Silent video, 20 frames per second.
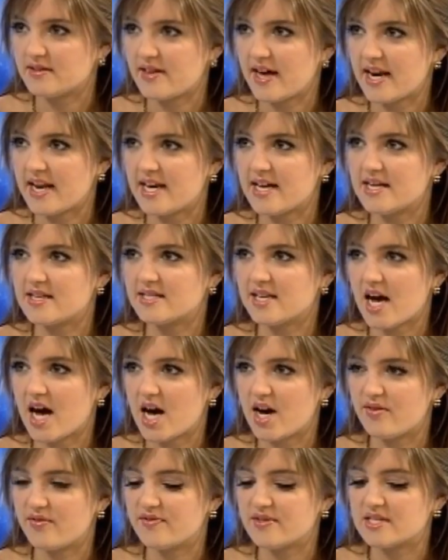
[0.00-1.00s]
that is
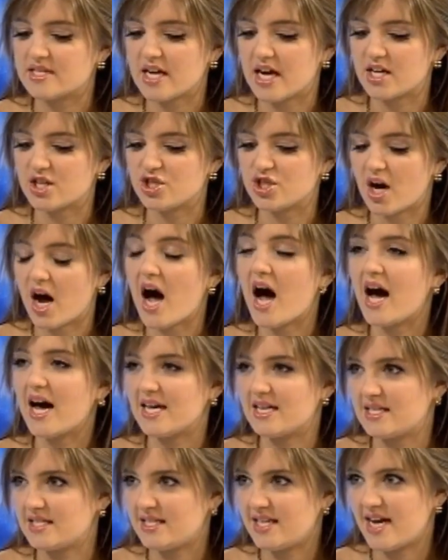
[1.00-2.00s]
of such a high
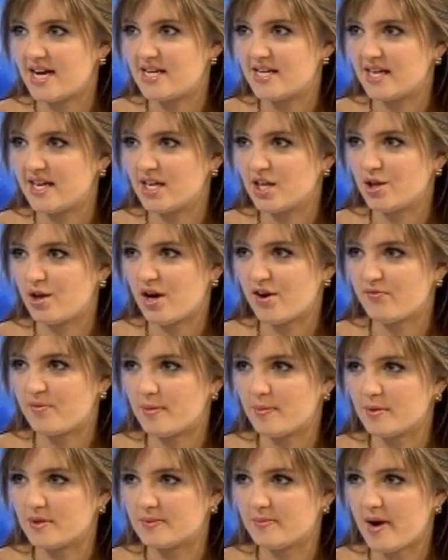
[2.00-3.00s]
standing in a lot of
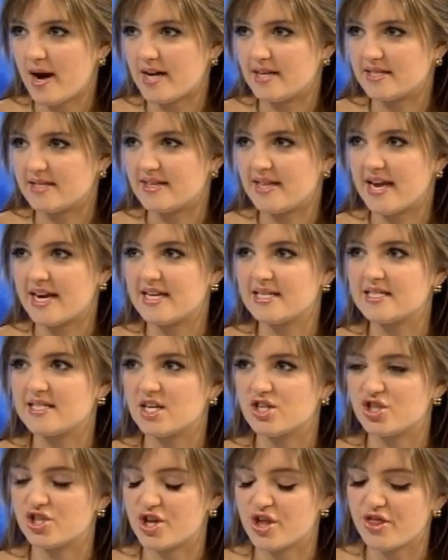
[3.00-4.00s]
people's minds mm. and that mm. is
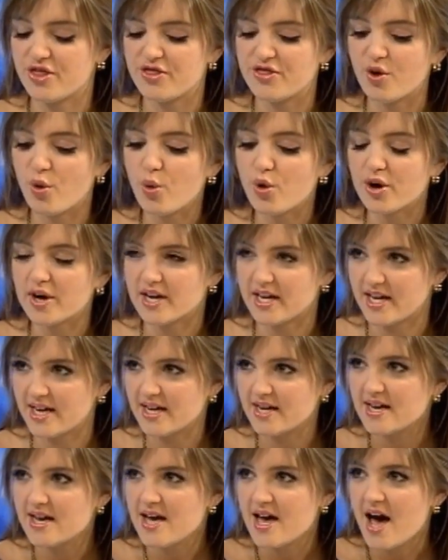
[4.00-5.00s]
such an
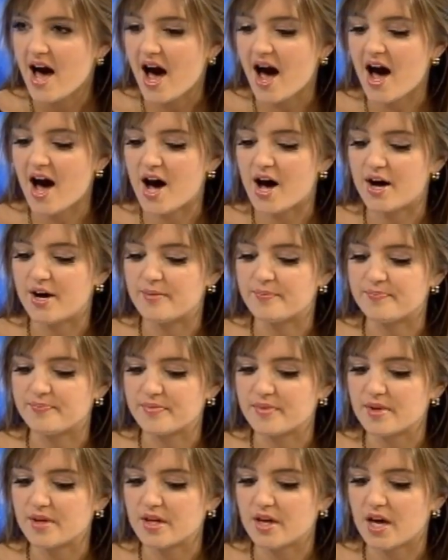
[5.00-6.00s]
authority, um,
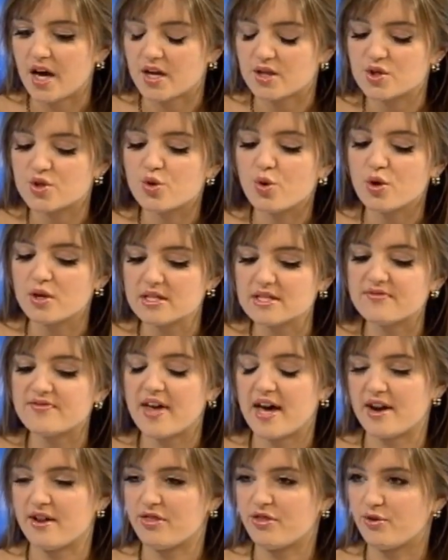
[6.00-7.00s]
a source of
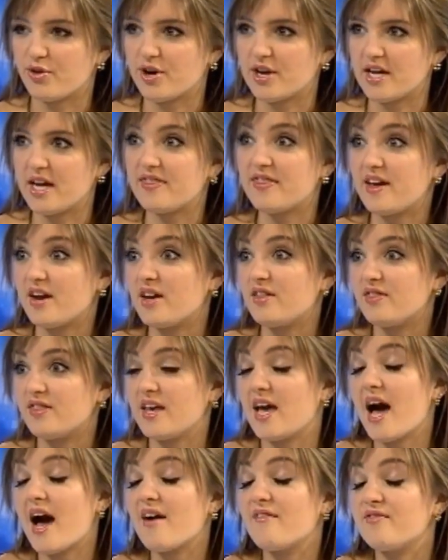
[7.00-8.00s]
that authority. They, they
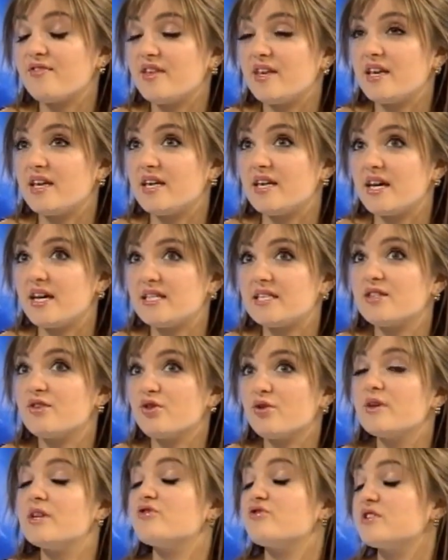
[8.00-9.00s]
have the, it's in their
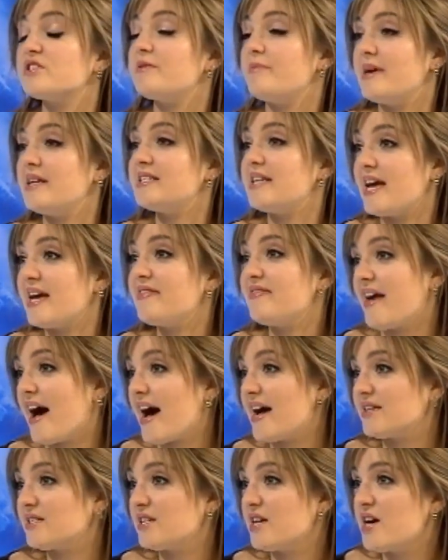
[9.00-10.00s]
own interest to maintain
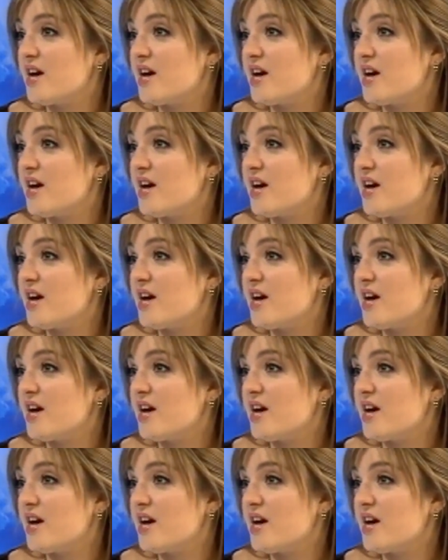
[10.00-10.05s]
that.